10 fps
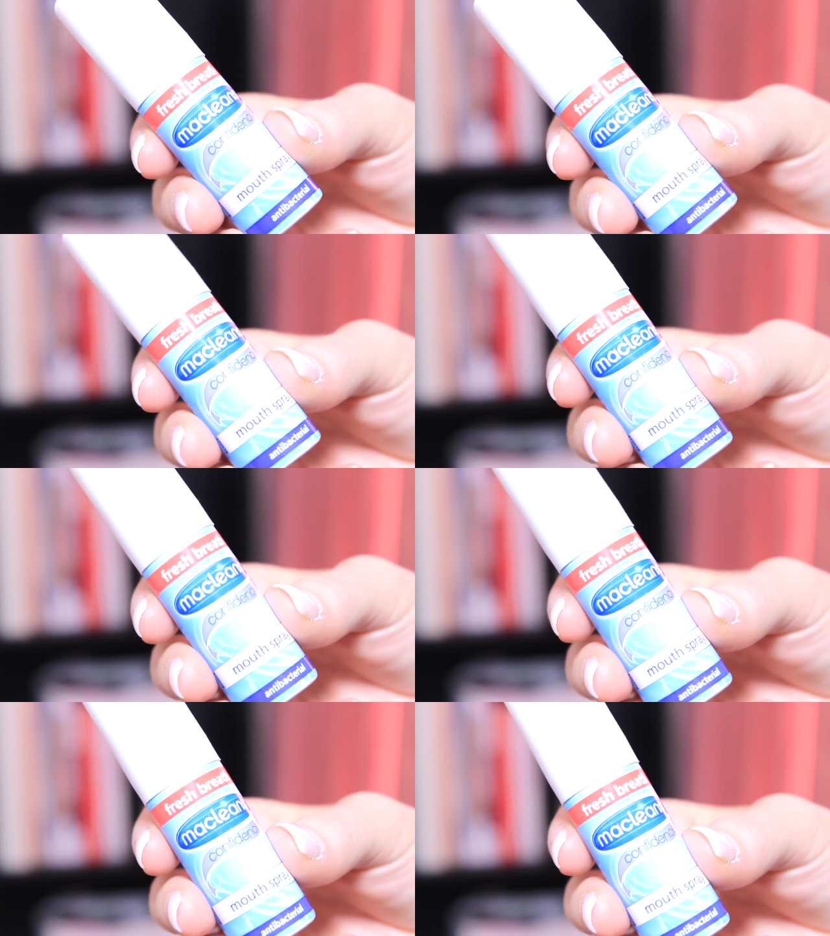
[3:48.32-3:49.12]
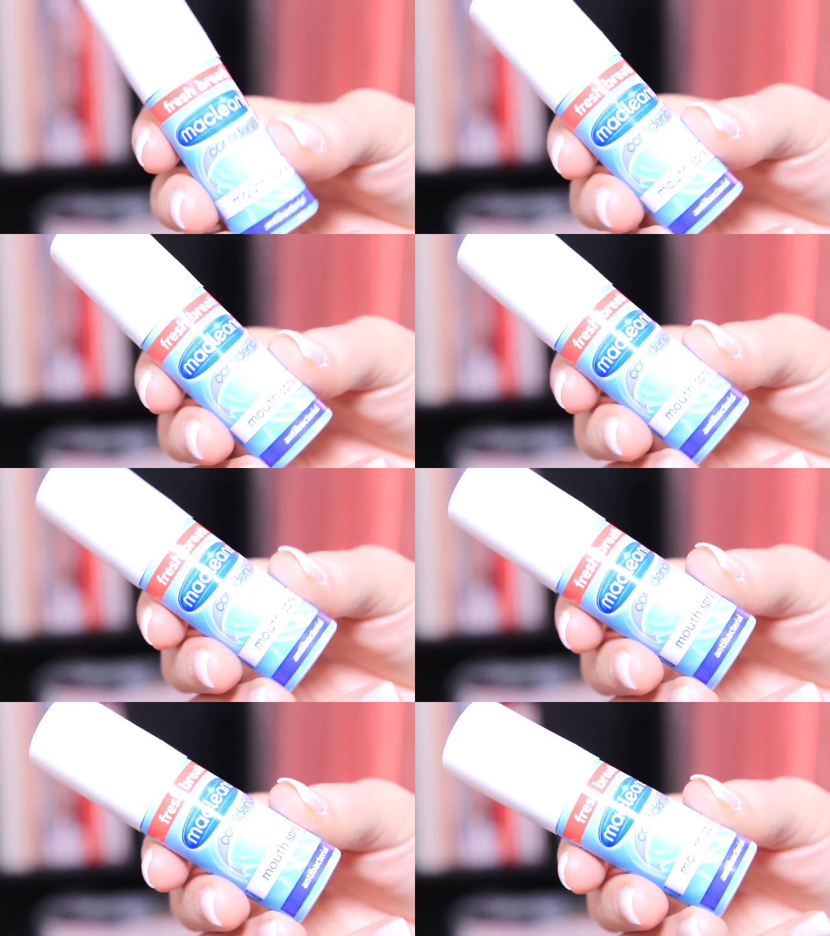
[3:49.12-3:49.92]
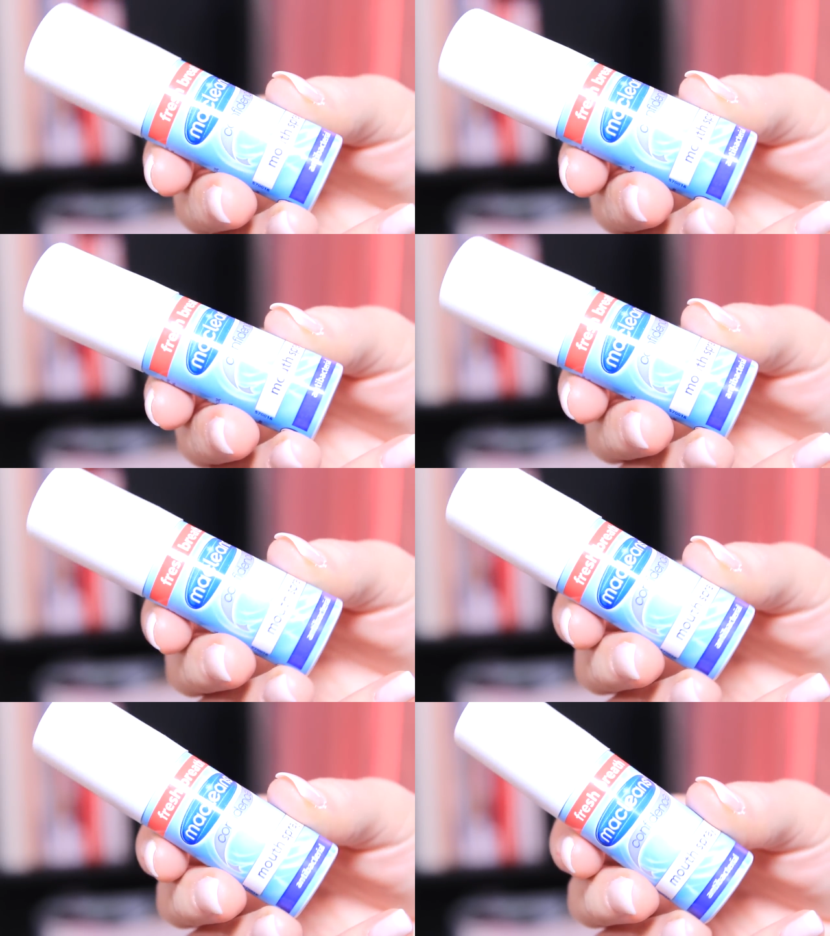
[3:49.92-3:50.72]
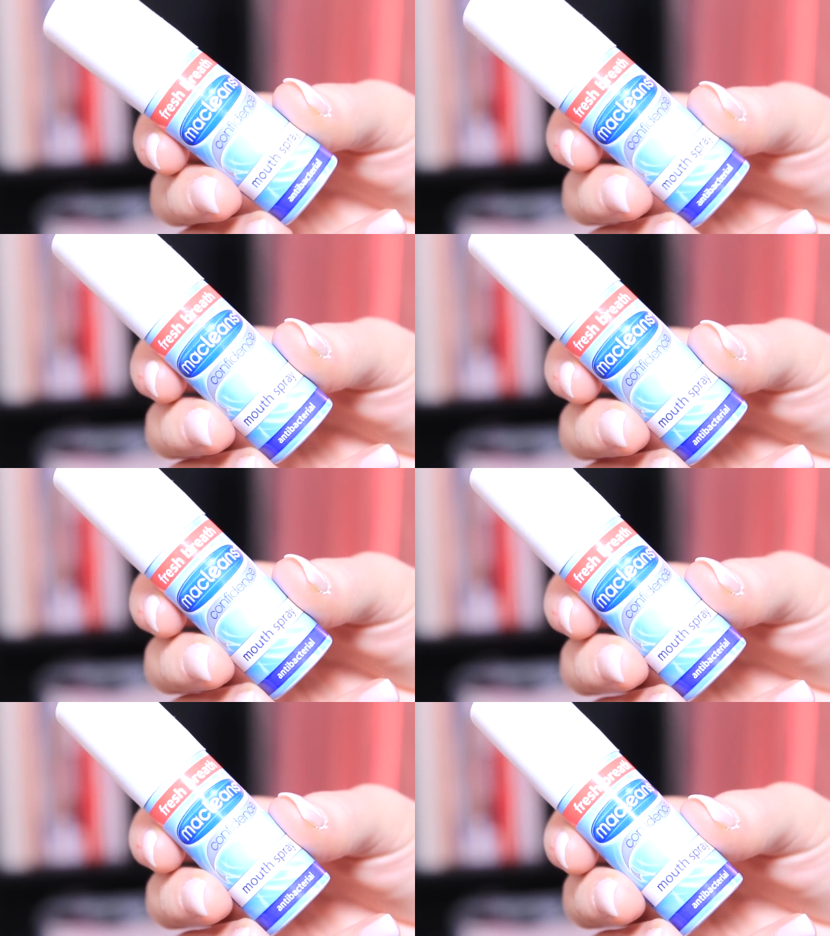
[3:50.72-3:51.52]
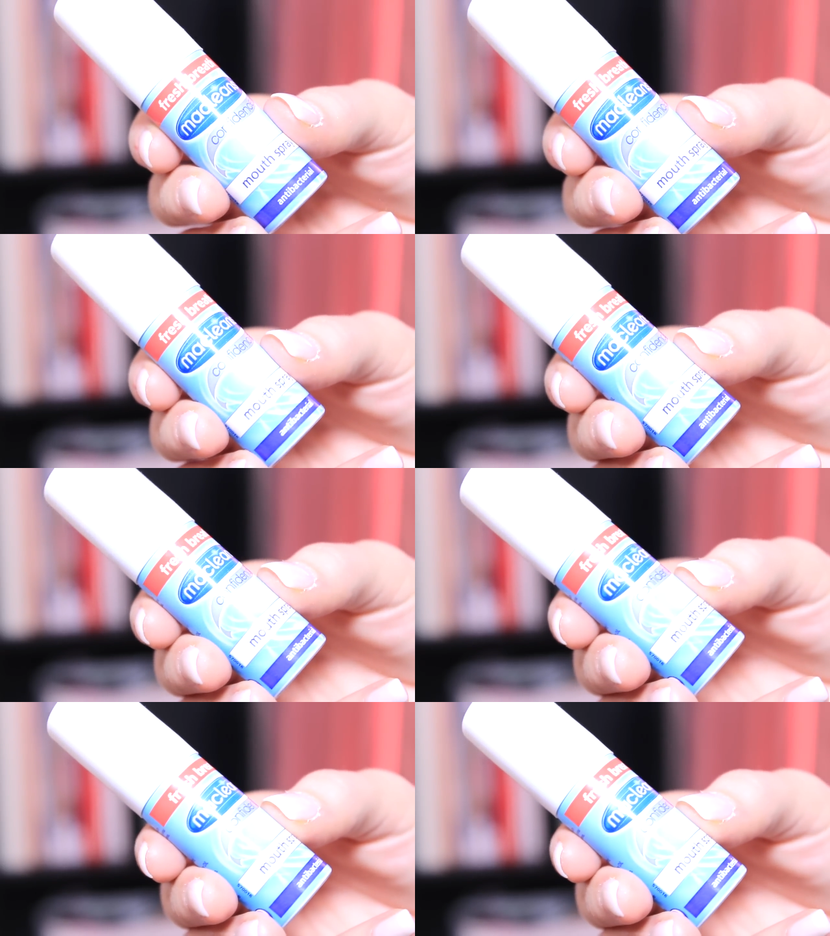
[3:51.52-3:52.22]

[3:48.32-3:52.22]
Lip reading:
Nobody's mouth can be seen.